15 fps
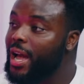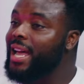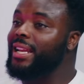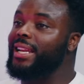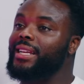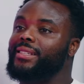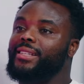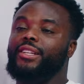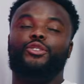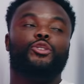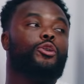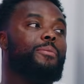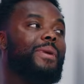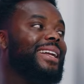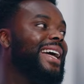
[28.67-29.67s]
Listen,
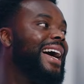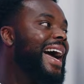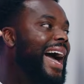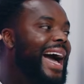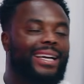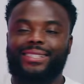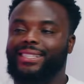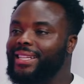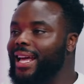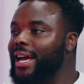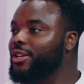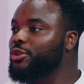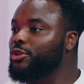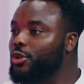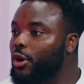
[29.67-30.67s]
you man are acting
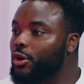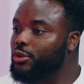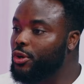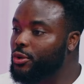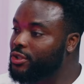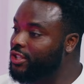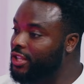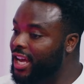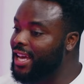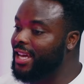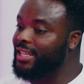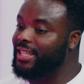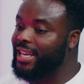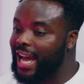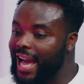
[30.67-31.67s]
like you don't know
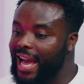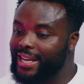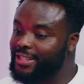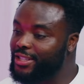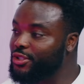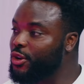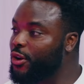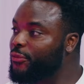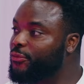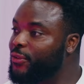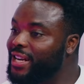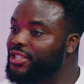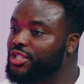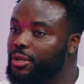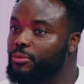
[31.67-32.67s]
certain guys in your
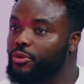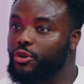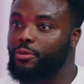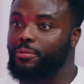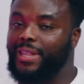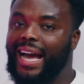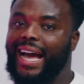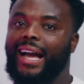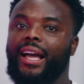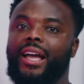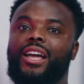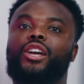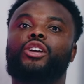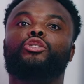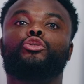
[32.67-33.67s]
friendship group that
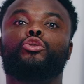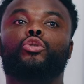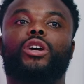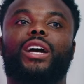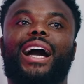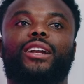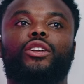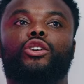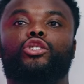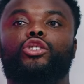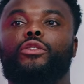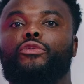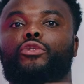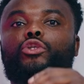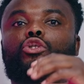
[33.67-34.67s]
you cannot
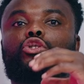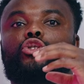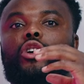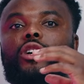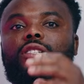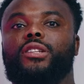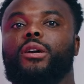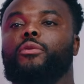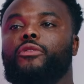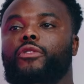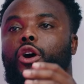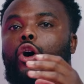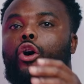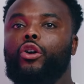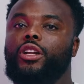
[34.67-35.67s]
even trust them with a
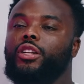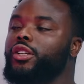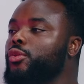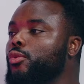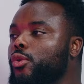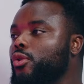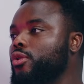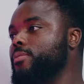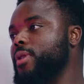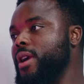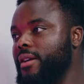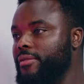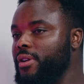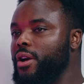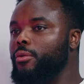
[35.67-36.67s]
hole in the wall,
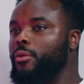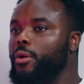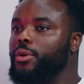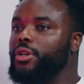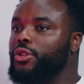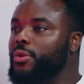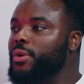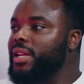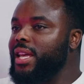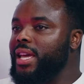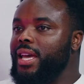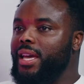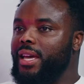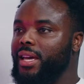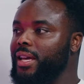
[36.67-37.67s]
bruv. What are we doing
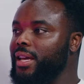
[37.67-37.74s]
here?